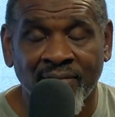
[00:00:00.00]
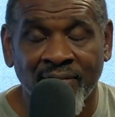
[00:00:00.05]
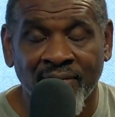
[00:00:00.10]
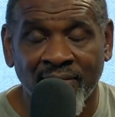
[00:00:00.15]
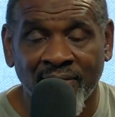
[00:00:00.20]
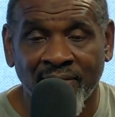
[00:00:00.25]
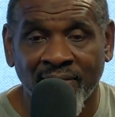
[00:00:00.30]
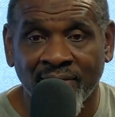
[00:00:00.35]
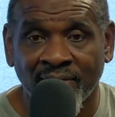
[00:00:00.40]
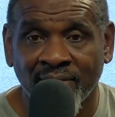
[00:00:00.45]
You
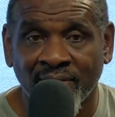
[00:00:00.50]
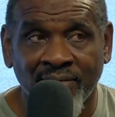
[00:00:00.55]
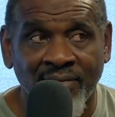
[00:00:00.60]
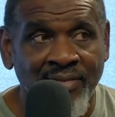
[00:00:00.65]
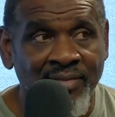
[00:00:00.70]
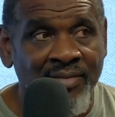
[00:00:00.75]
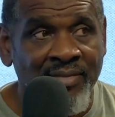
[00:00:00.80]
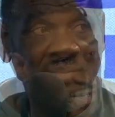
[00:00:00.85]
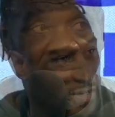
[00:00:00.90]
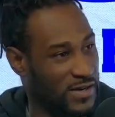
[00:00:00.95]
know, it's good to see
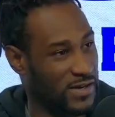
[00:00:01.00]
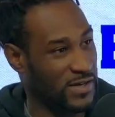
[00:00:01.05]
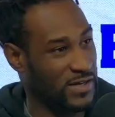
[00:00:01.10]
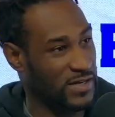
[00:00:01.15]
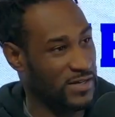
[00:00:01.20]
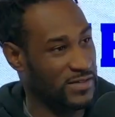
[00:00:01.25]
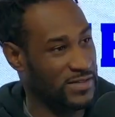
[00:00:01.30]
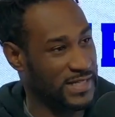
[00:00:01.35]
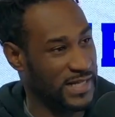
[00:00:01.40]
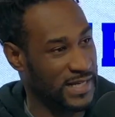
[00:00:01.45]
my dog.
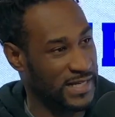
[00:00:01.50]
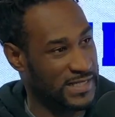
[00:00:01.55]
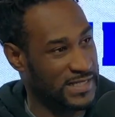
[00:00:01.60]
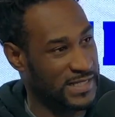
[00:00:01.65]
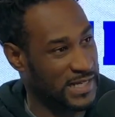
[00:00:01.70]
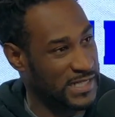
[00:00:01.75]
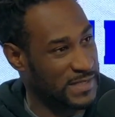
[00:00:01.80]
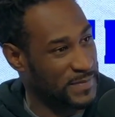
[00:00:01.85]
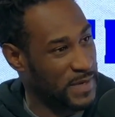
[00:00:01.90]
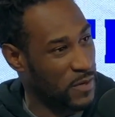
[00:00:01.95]
You know, tell us
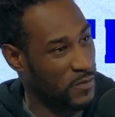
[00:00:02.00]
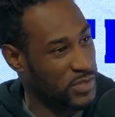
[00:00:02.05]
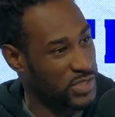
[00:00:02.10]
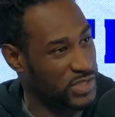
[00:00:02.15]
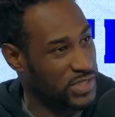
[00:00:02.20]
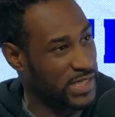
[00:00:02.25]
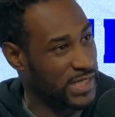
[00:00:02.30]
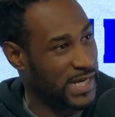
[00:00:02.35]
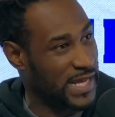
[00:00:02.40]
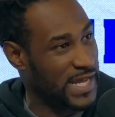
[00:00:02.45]
tell us about what
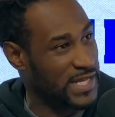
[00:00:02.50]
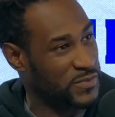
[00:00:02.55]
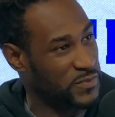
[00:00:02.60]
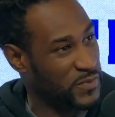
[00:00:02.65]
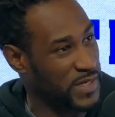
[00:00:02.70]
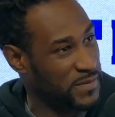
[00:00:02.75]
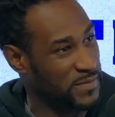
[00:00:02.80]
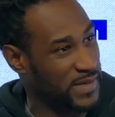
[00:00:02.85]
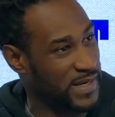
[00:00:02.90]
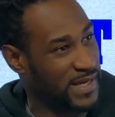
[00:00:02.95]
you did last
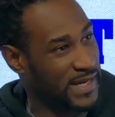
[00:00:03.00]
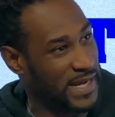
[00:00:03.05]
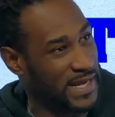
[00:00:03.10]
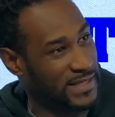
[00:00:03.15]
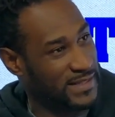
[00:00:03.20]
week, man.